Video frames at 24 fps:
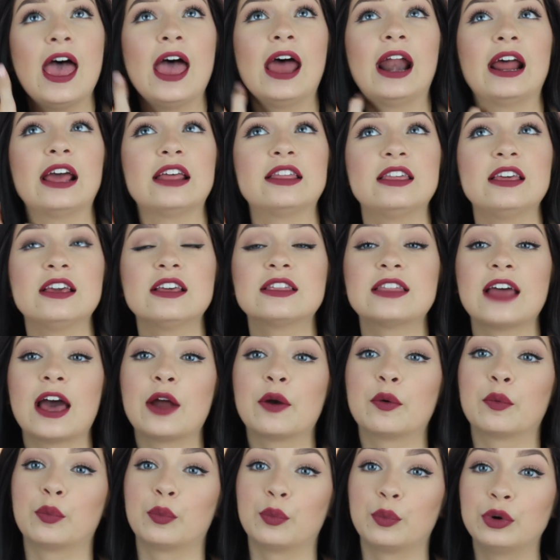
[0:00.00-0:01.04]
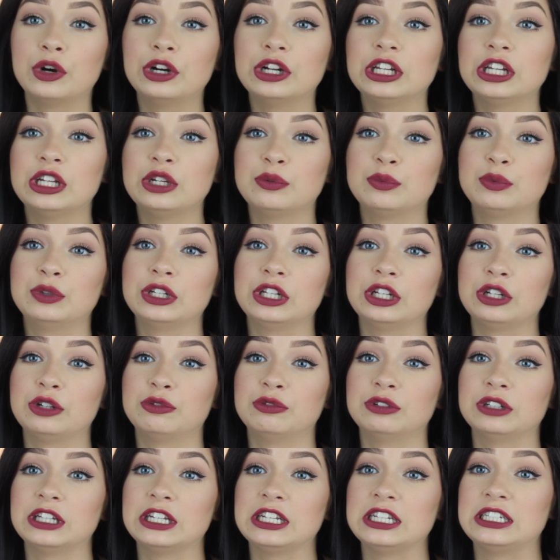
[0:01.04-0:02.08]
And I think that really, really,
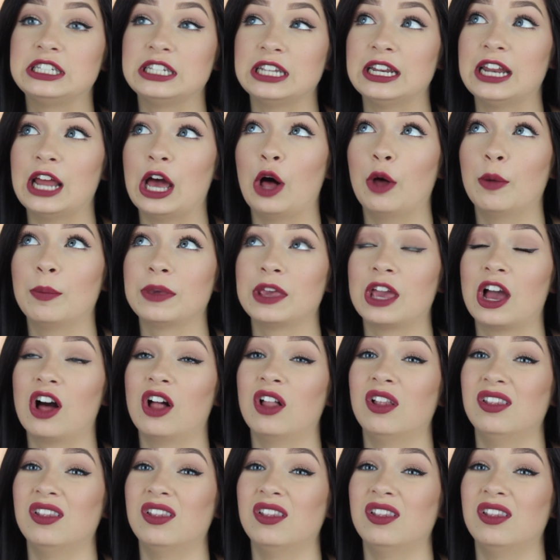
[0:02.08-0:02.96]
really did help me a